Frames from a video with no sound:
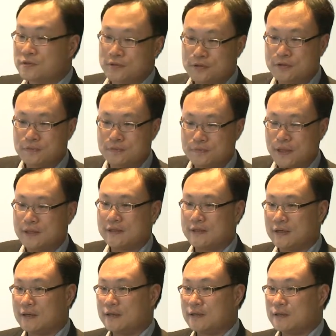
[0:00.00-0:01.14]
to you, but
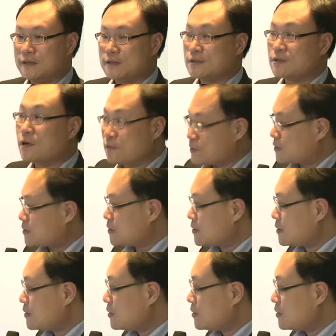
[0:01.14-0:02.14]
it's closed,